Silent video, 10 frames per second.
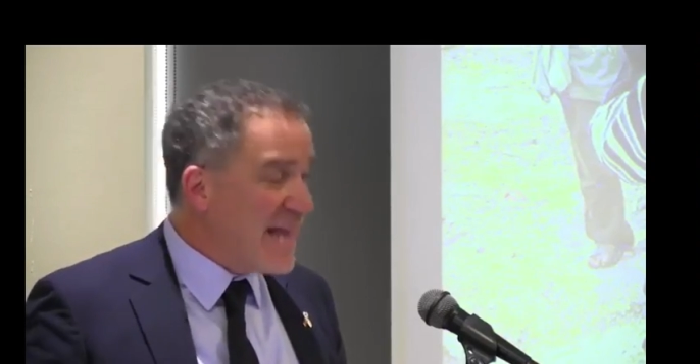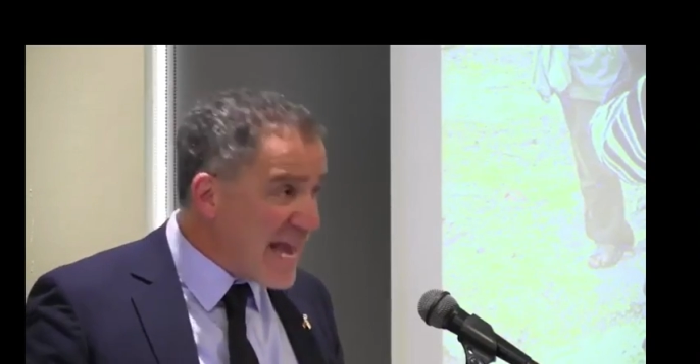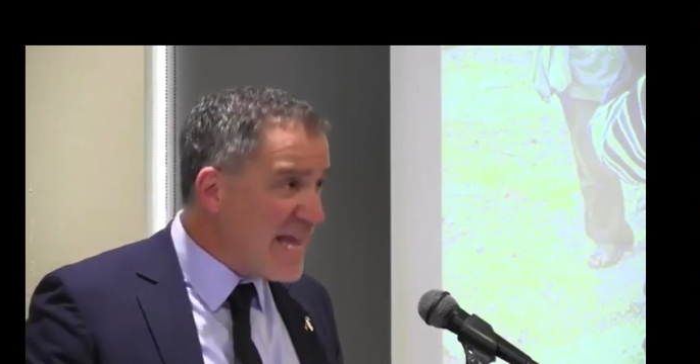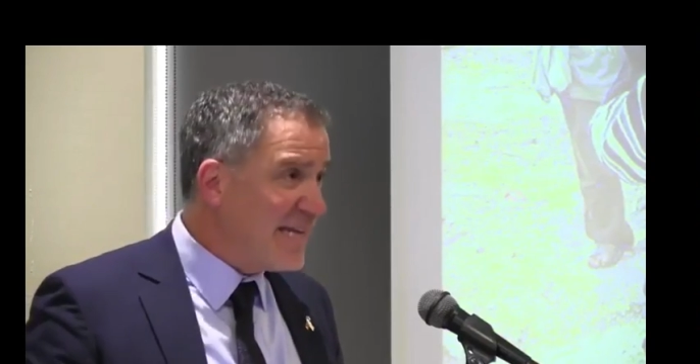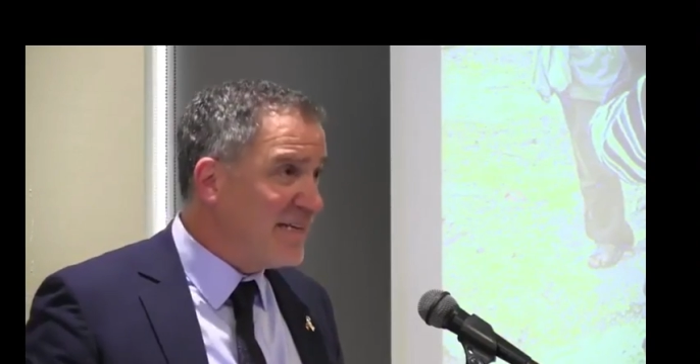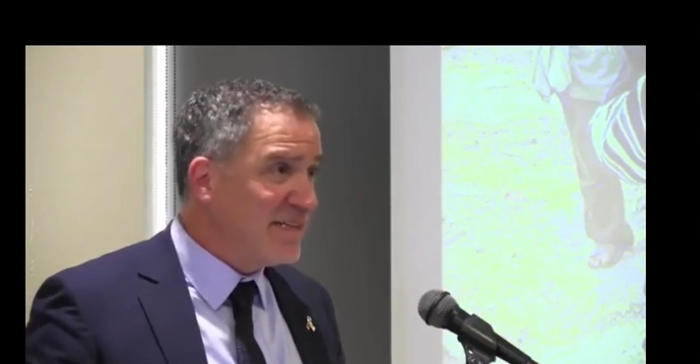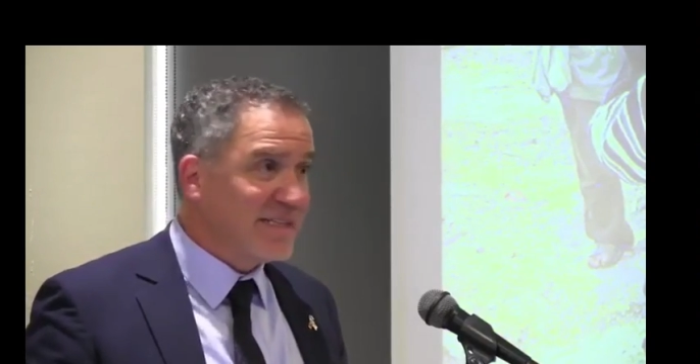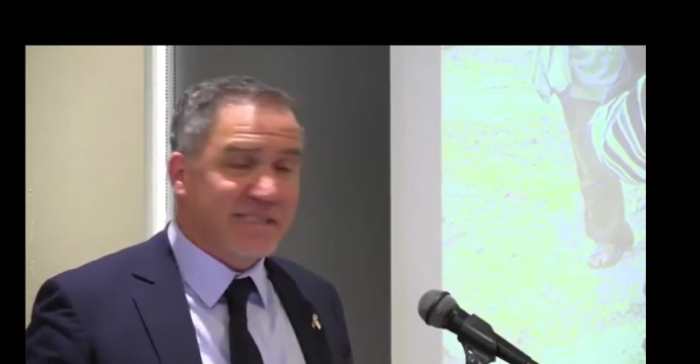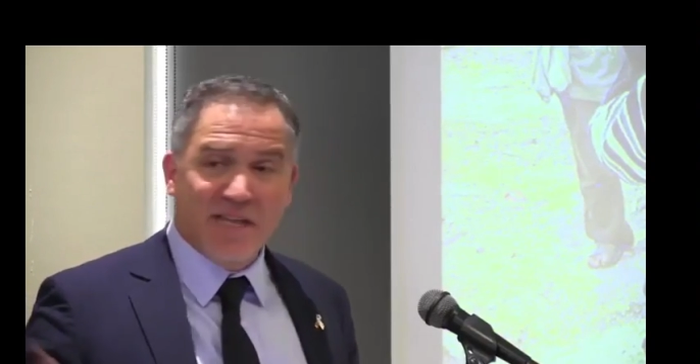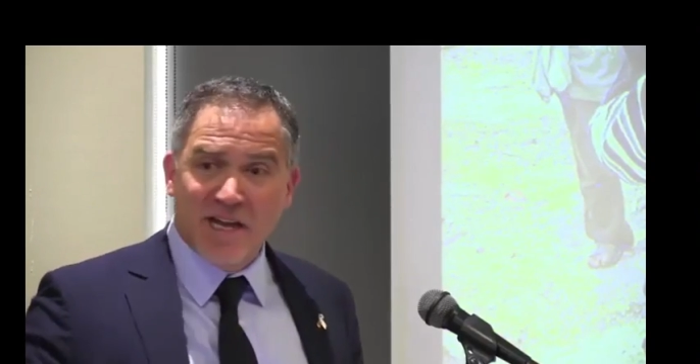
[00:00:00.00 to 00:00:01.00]
then
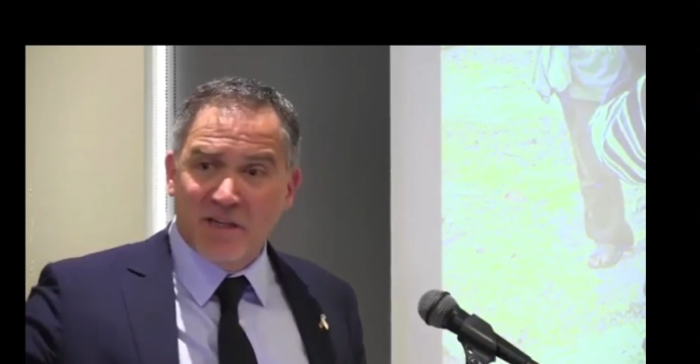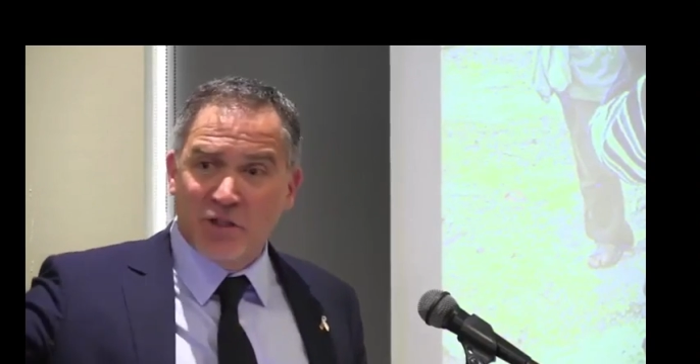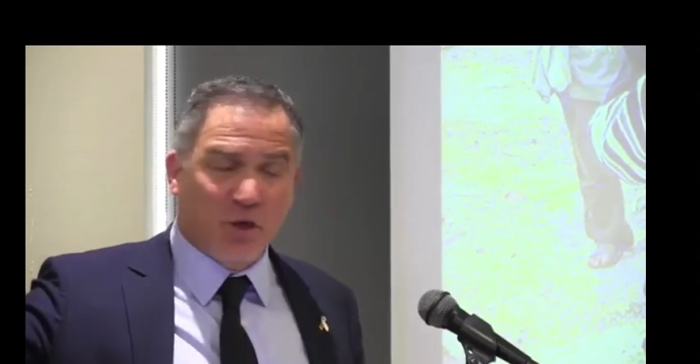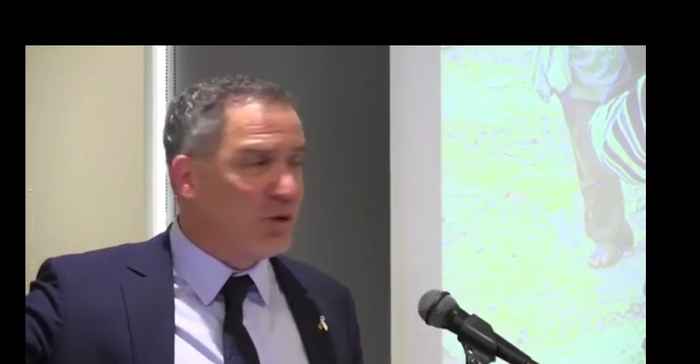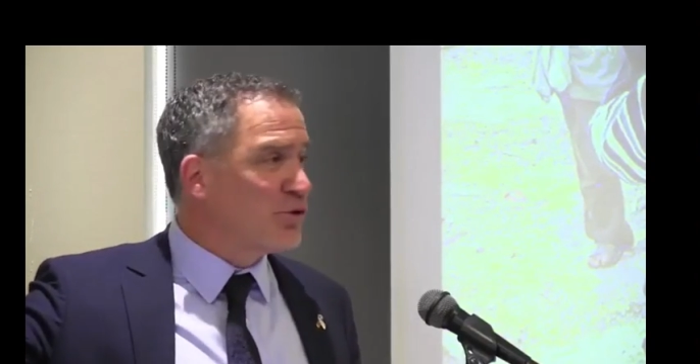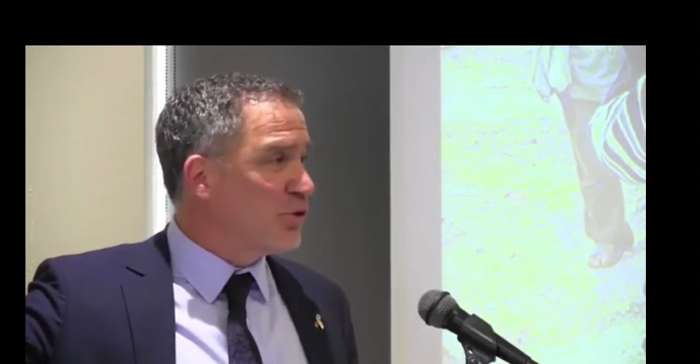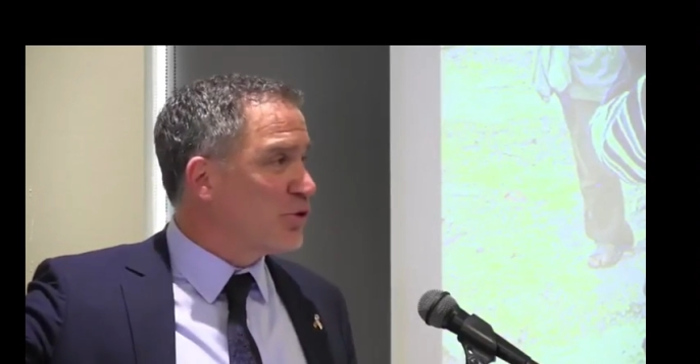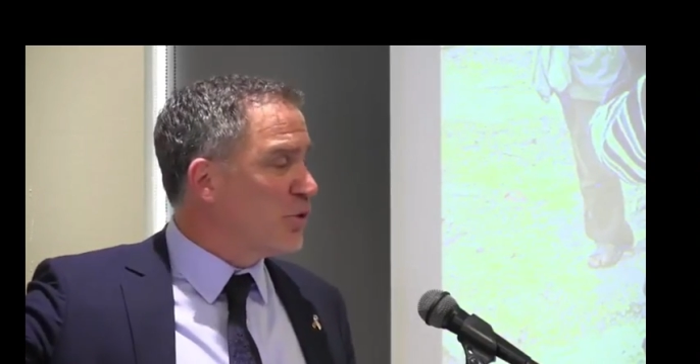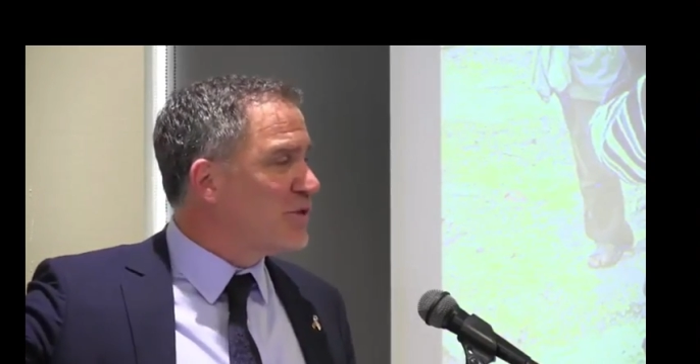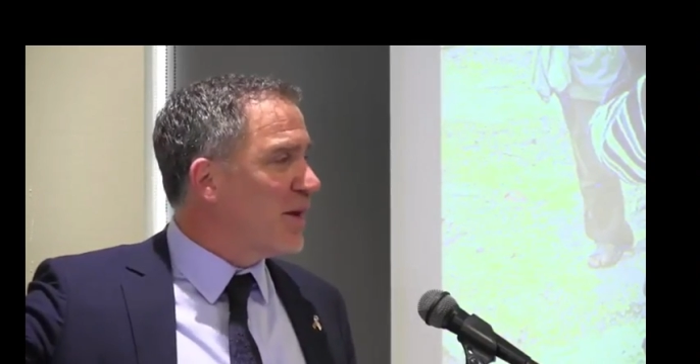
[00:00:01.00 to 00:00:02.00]
this young soldier
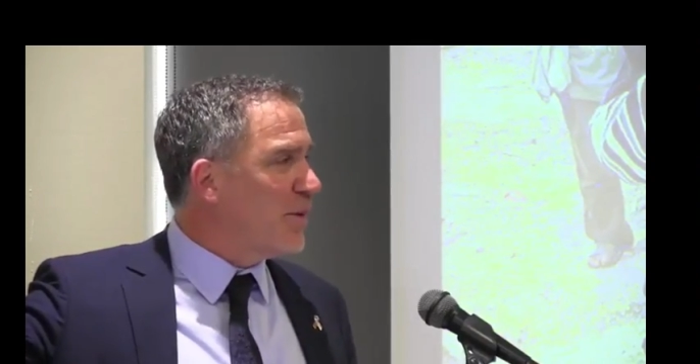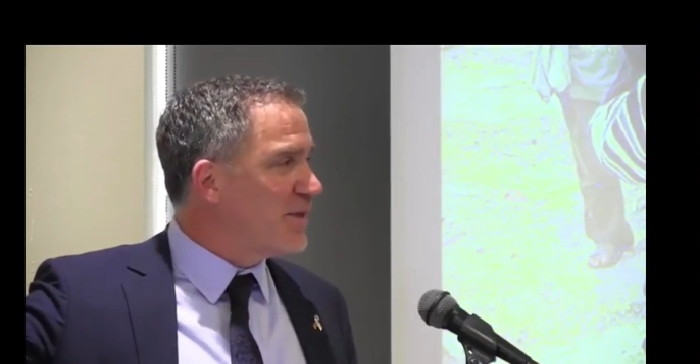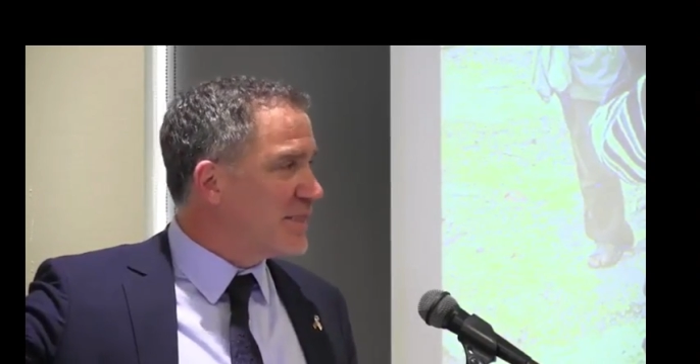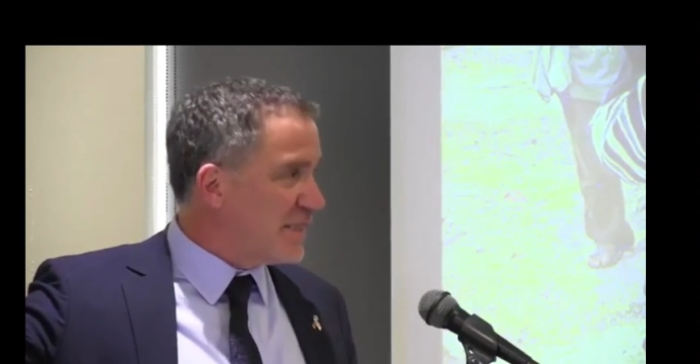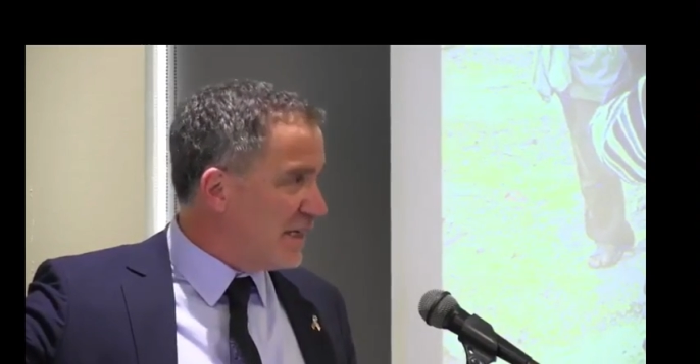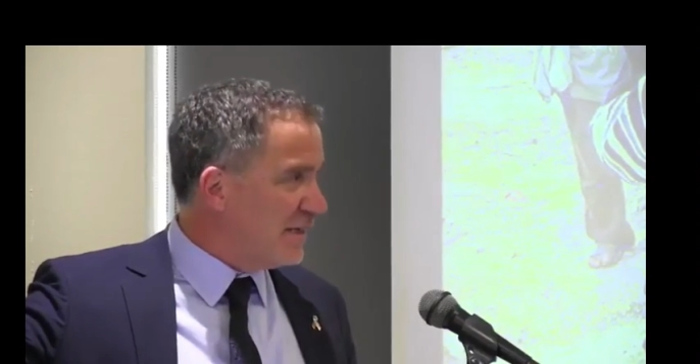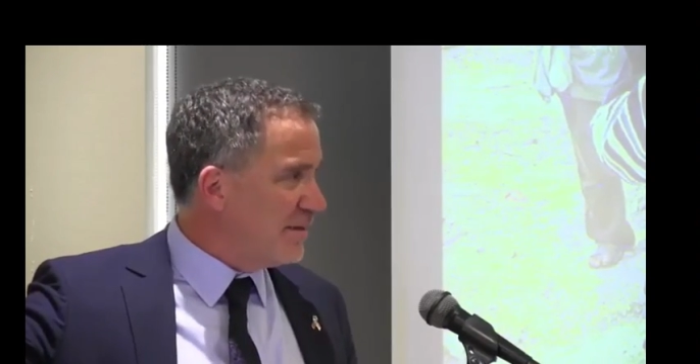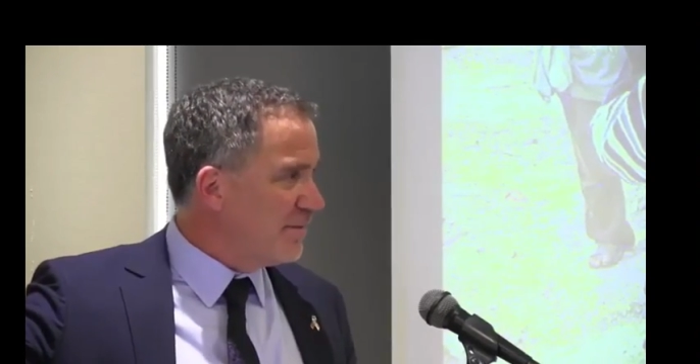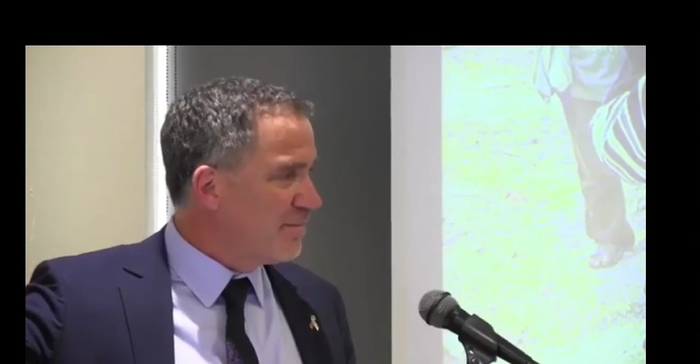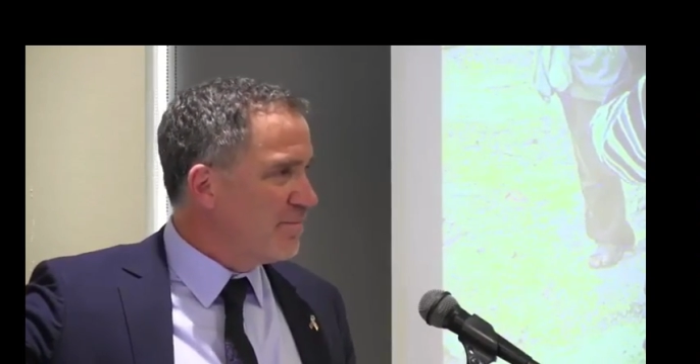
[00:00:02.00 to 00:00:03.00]
shows up on the scene.